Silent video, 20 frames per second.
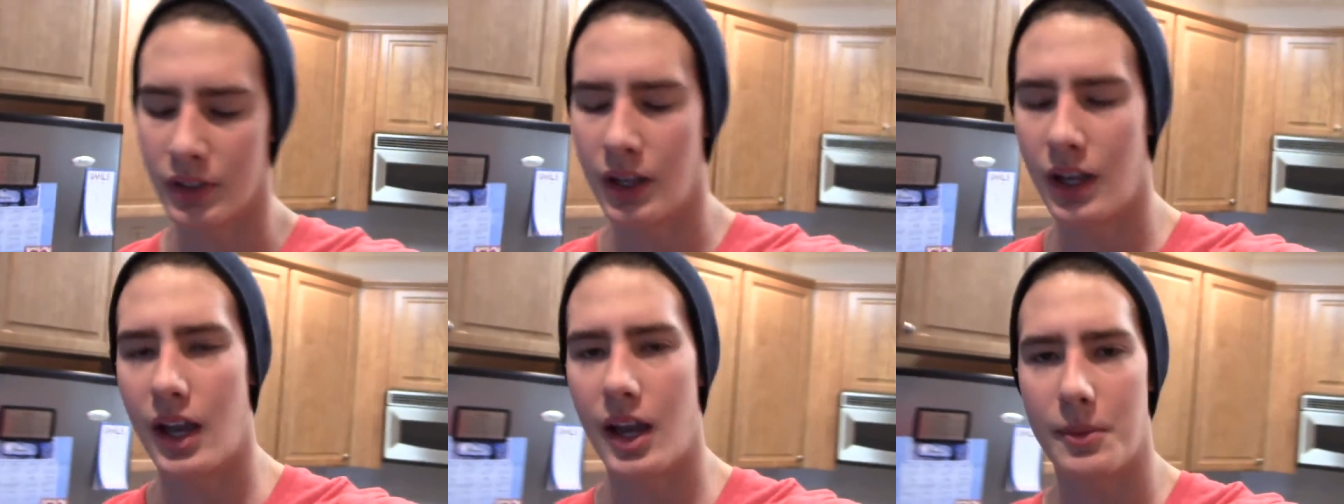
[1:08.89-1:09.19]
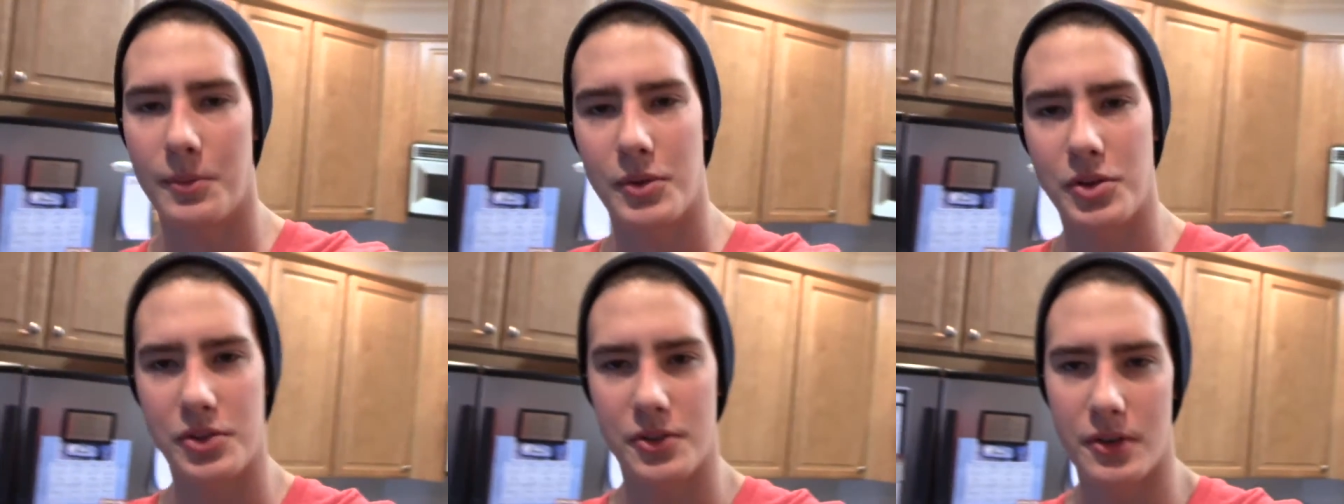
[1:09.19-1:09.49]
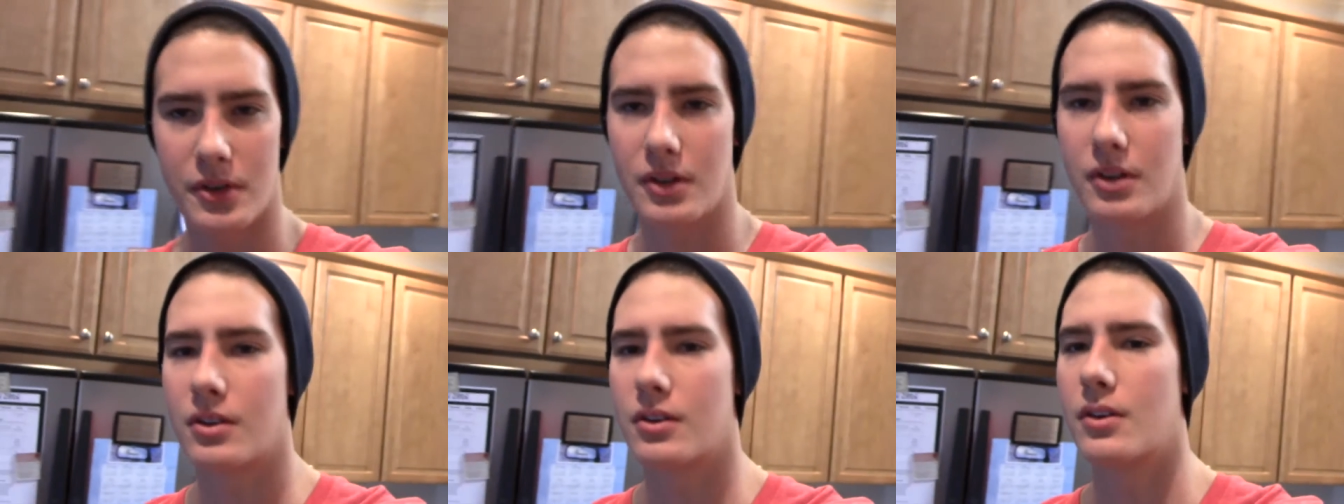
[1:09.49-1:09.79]
Had my
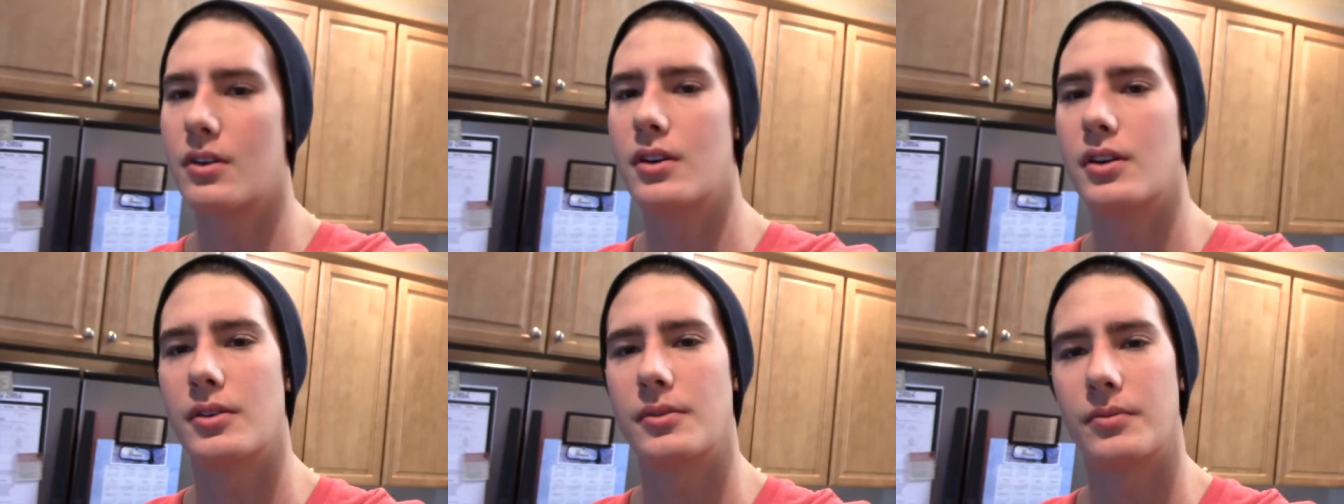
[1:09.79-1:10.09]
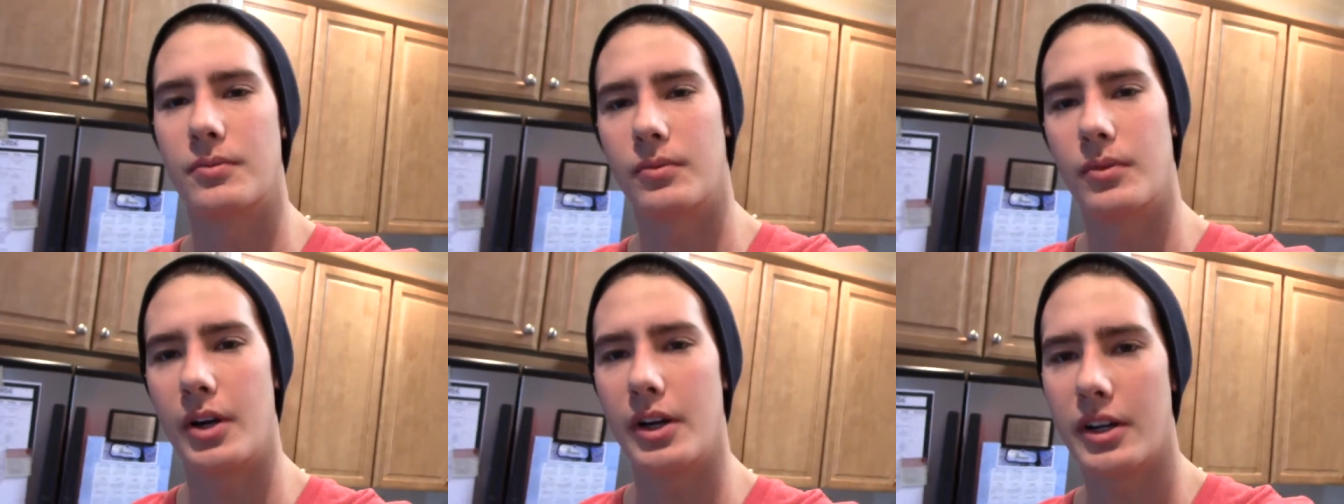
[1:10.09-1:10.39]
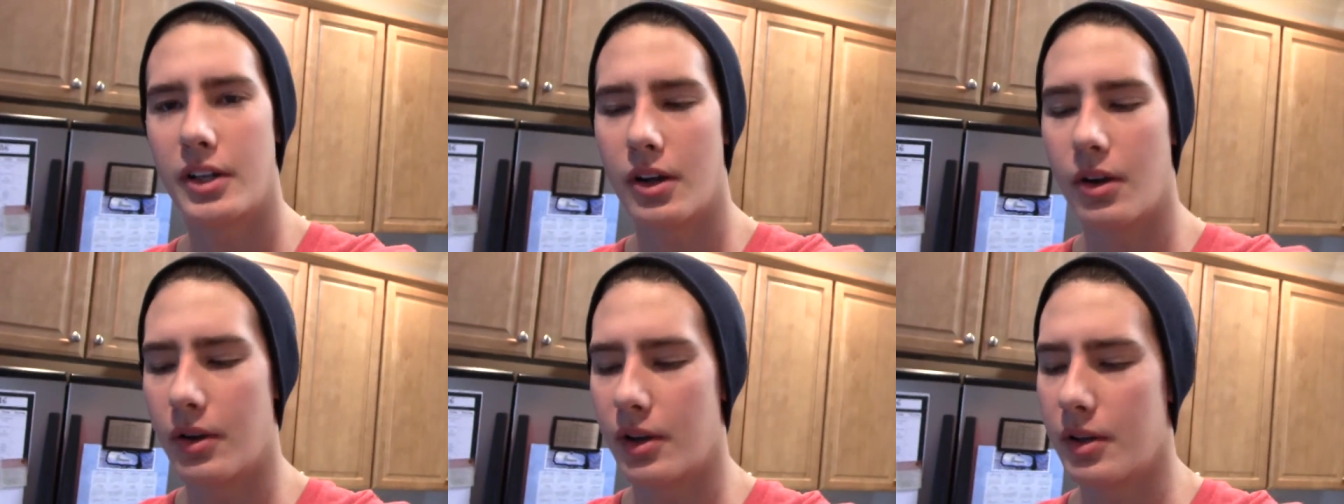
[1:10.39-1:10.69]
stringer on, I'm ready to
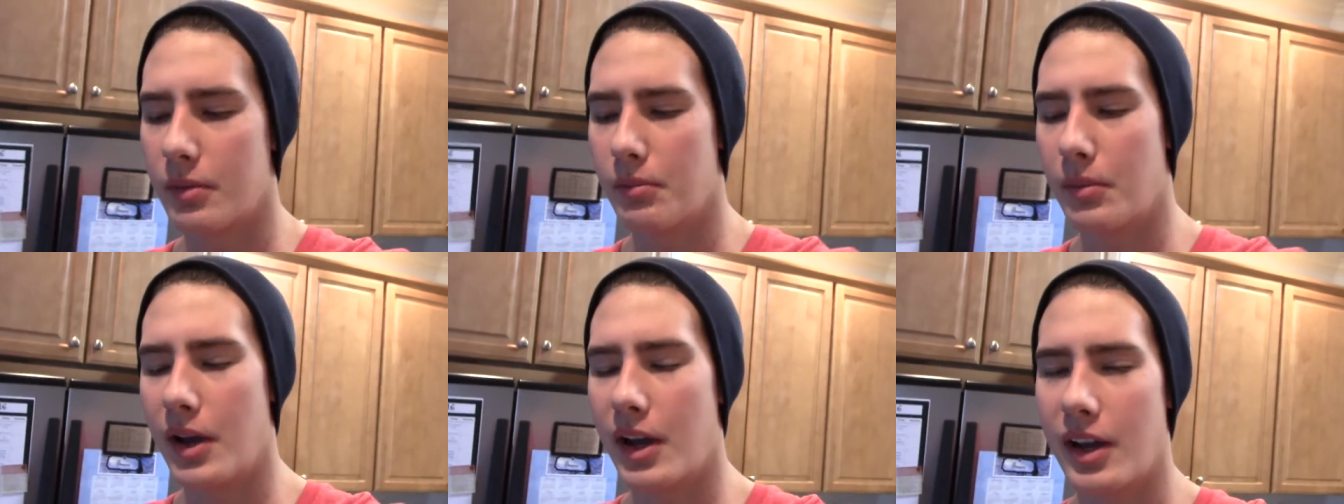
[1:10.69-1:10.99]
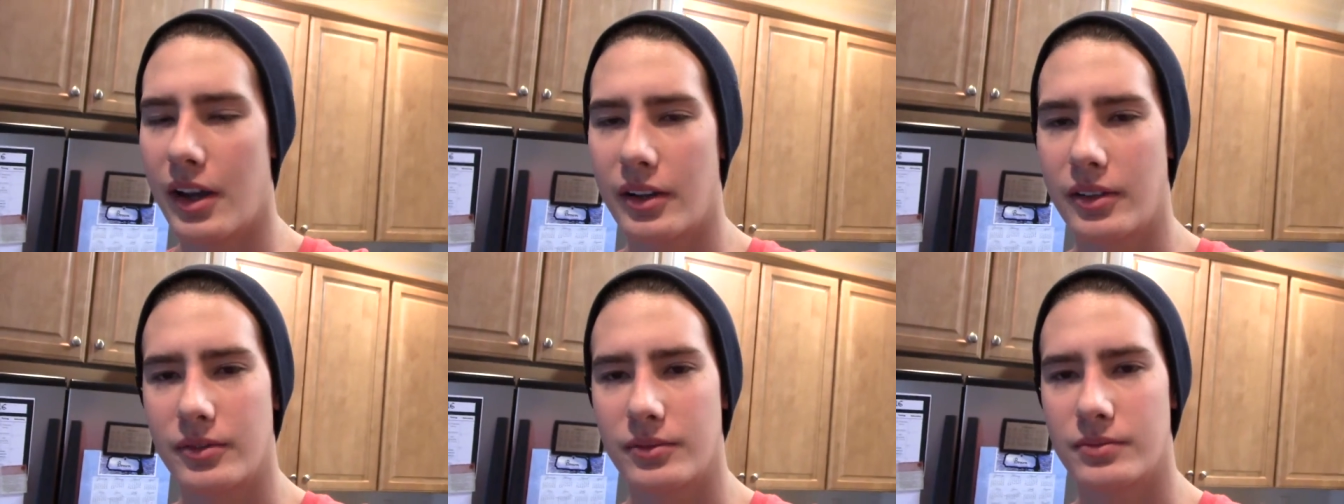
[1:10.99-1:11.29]
go hit back.